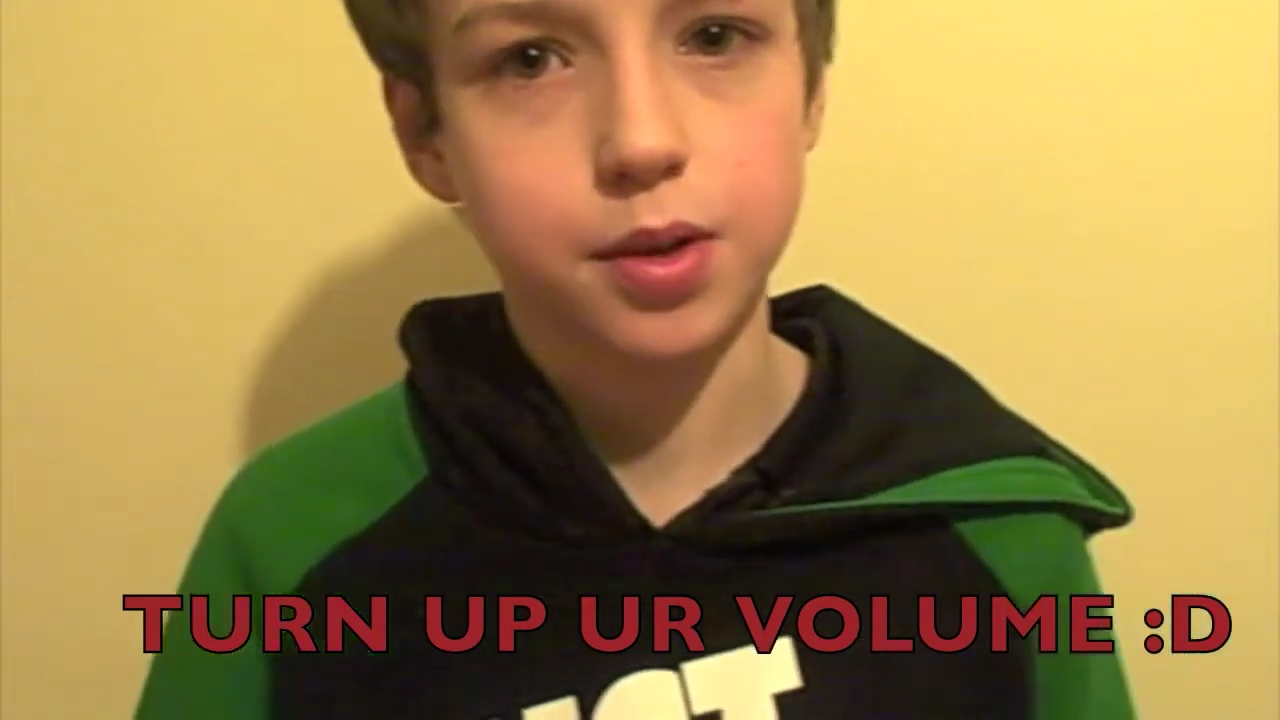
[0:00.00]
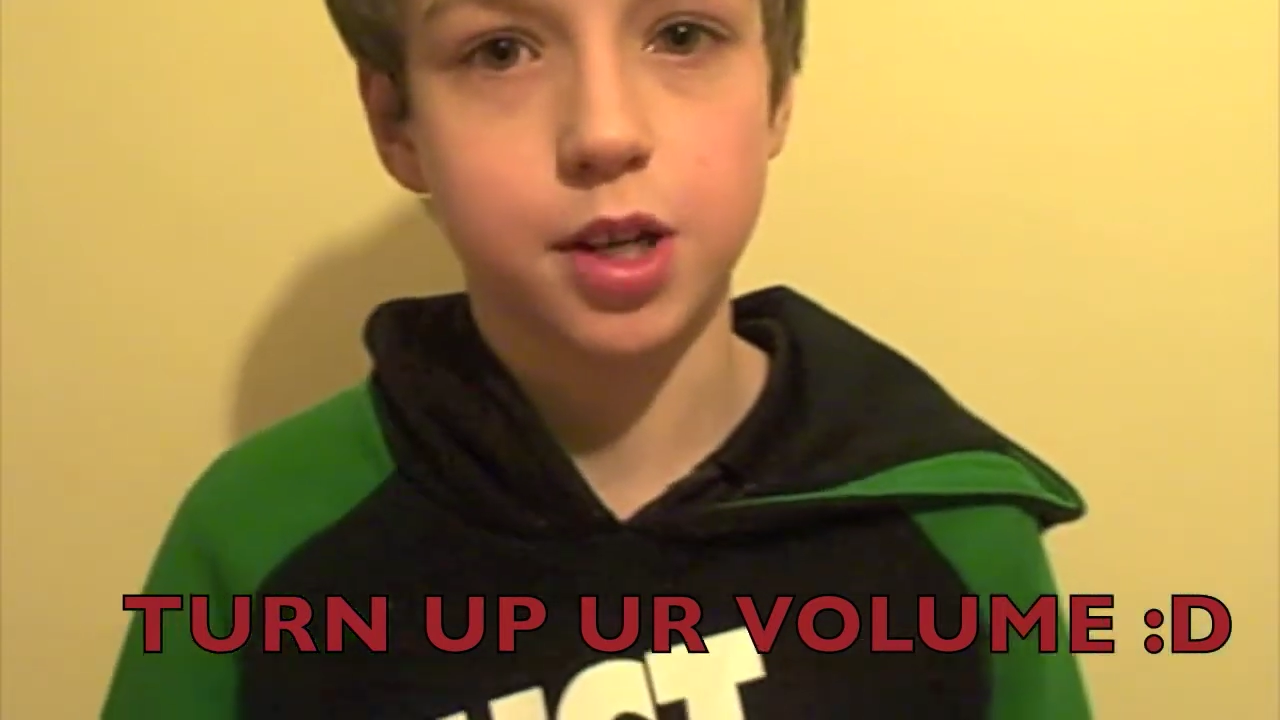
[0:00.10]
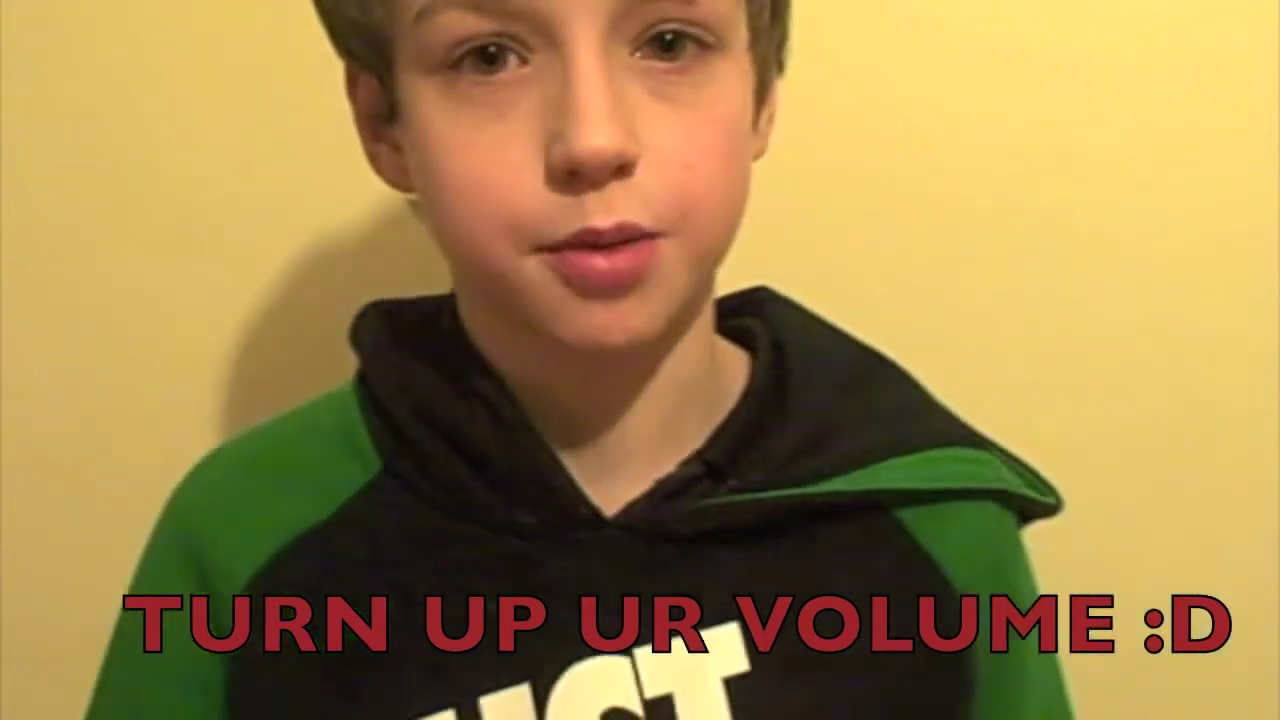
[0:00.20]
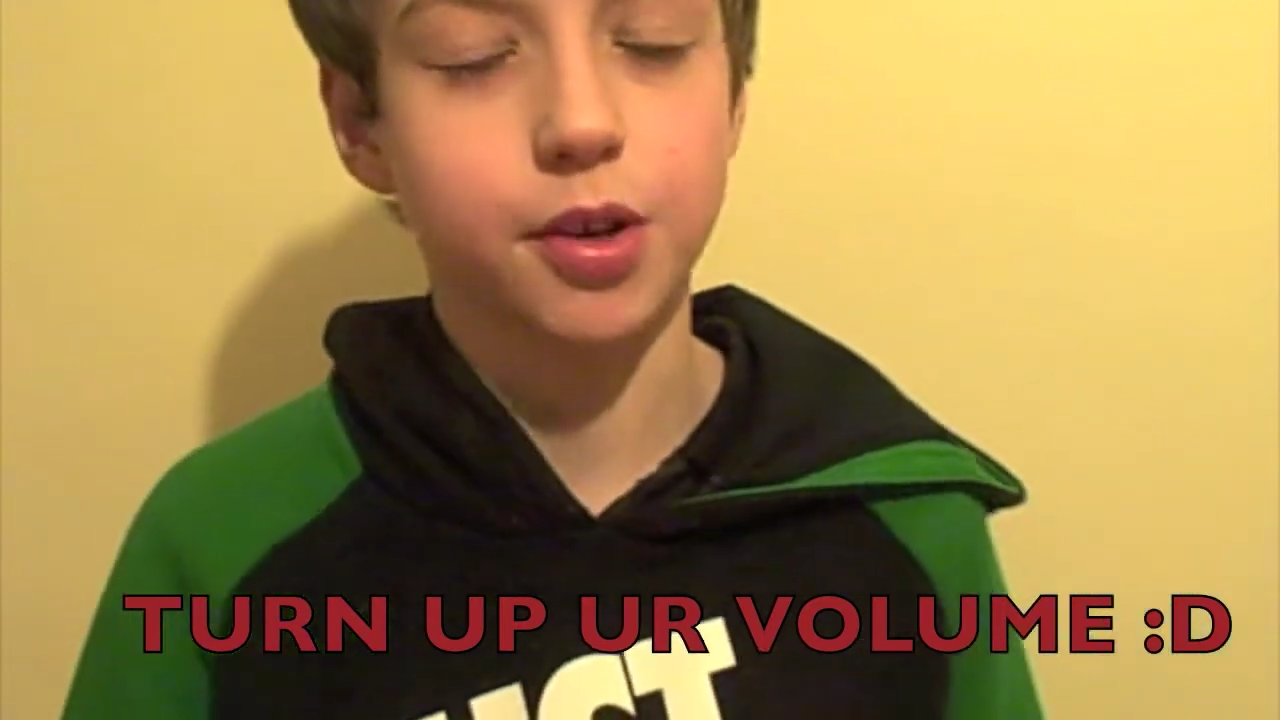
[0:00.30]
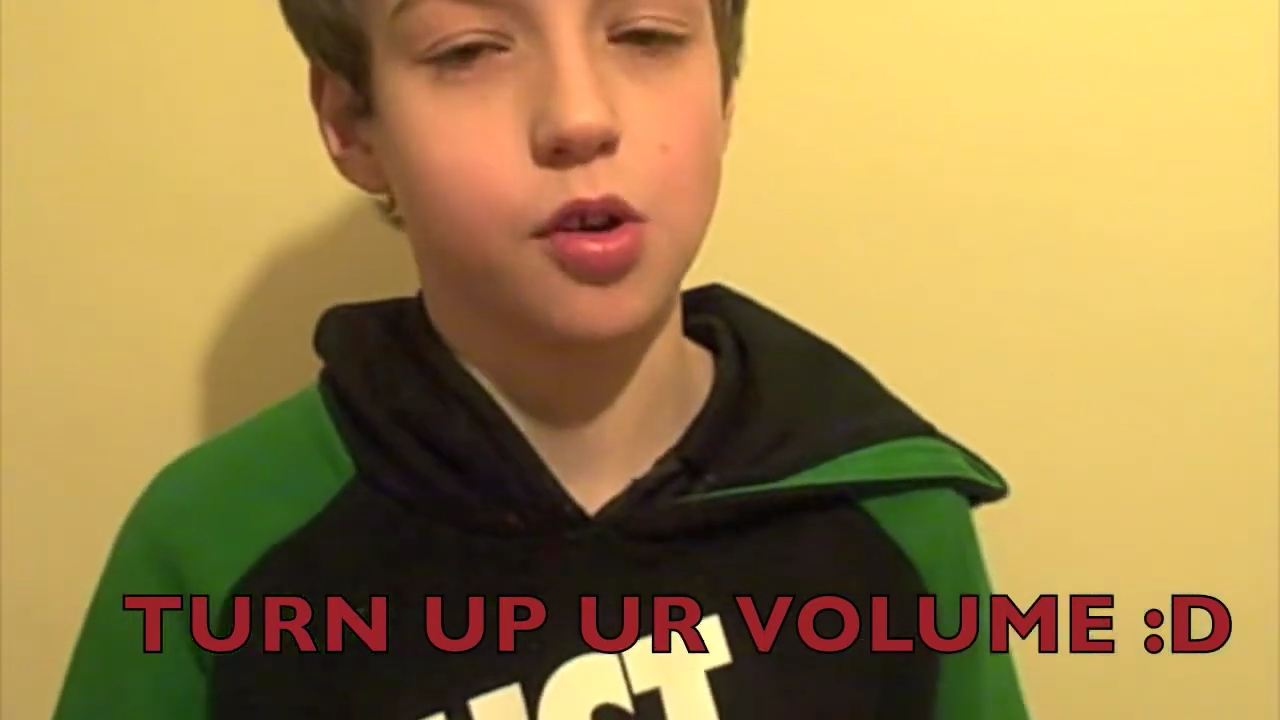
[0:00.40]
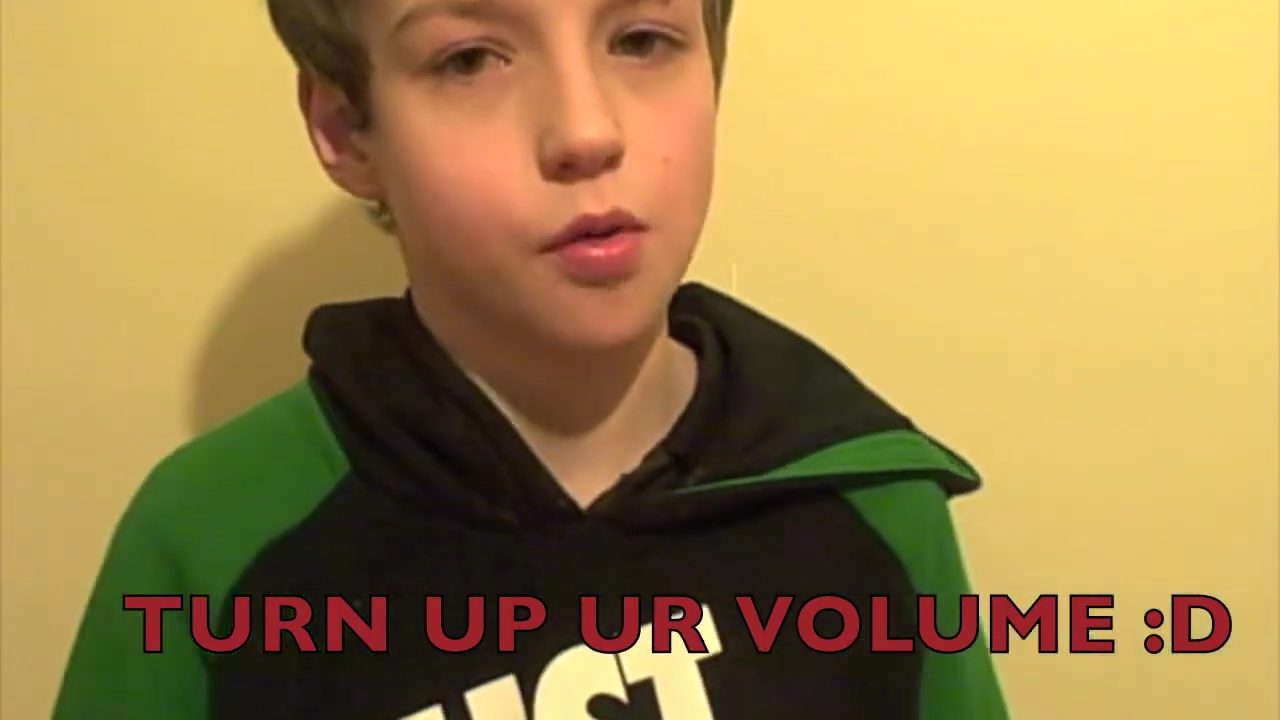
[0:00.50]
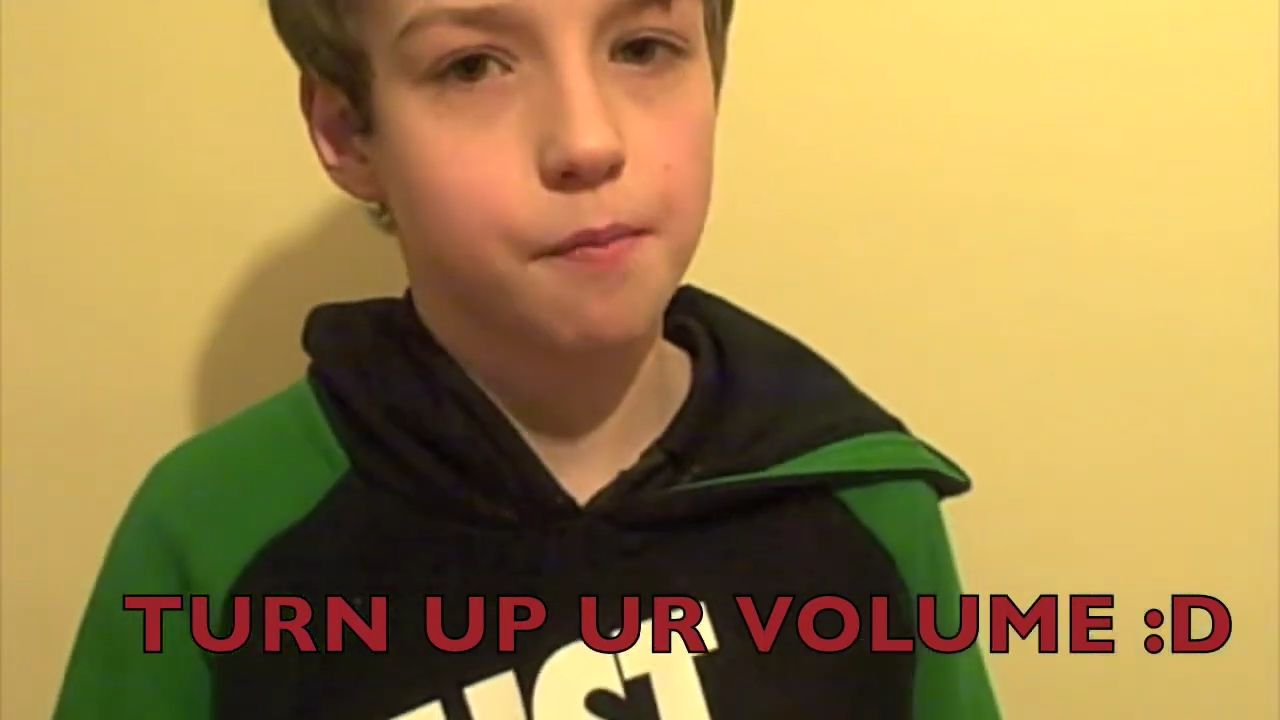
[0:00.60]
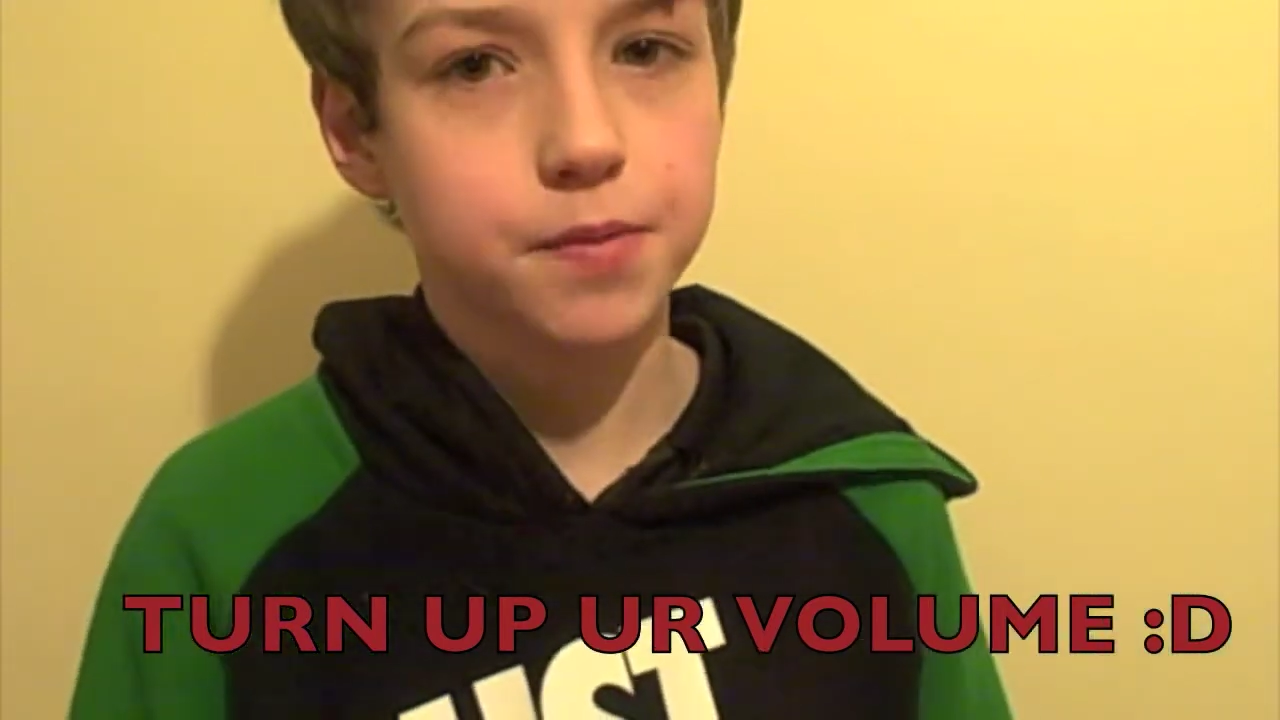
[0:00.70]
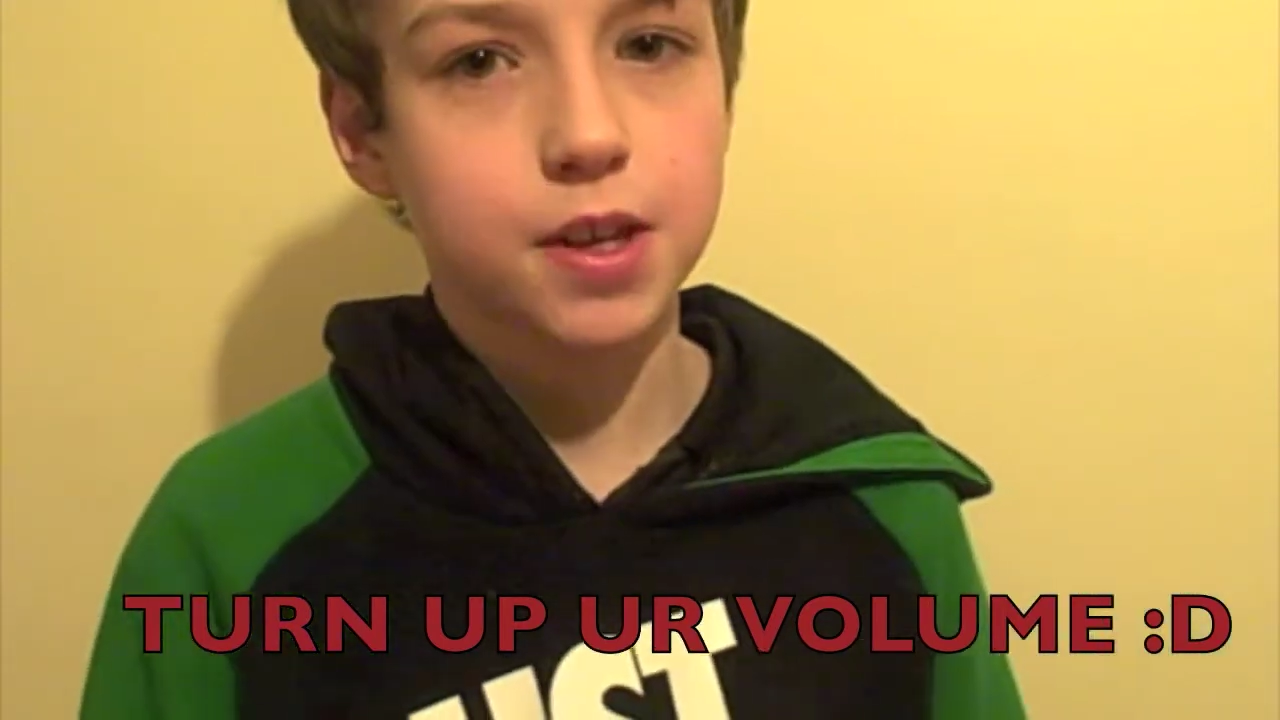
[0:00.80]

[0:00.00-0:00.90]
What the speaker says: Here we go.